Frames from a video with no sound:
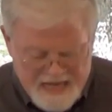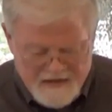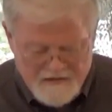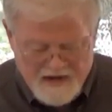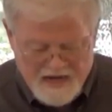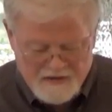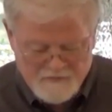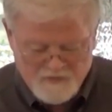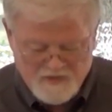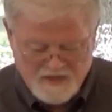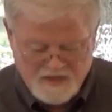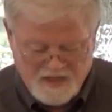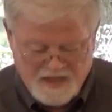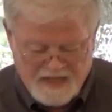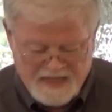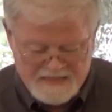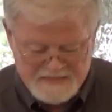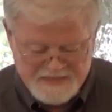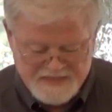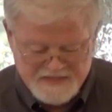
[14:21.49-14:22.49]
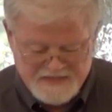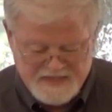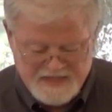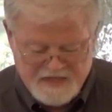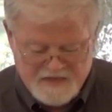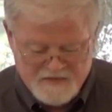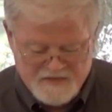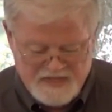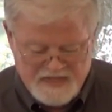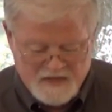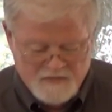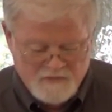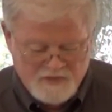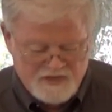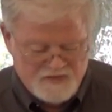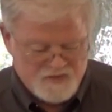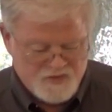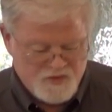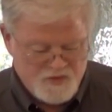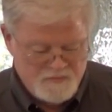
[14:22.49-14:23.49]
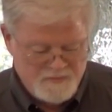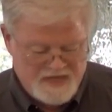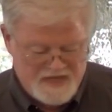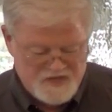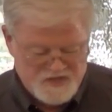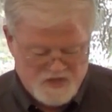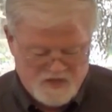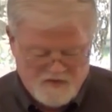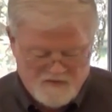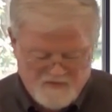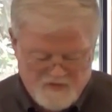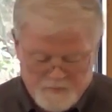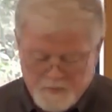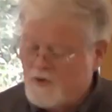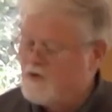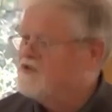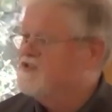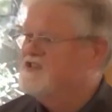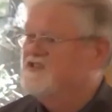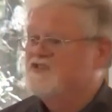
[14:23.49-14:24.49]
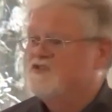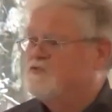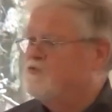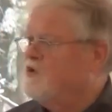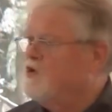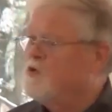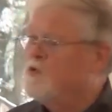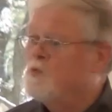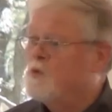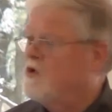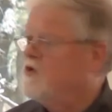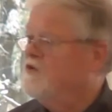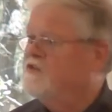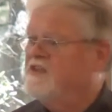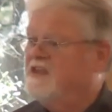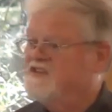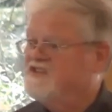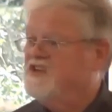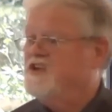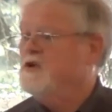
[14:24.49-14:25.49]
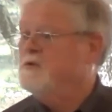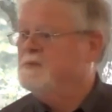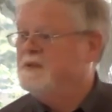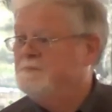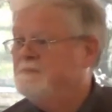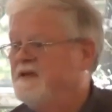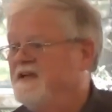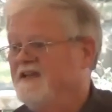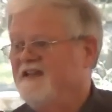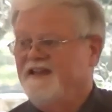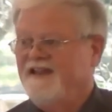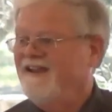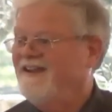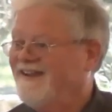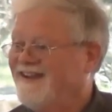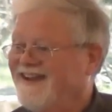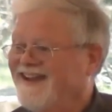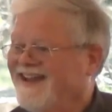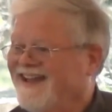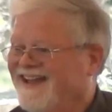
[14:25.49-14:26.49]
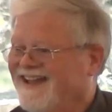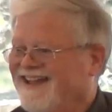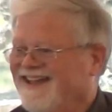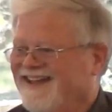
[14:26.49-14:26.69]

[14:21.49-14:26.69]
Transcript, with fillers: But now I realize that they are the only true measure of a person's real worth as a human being.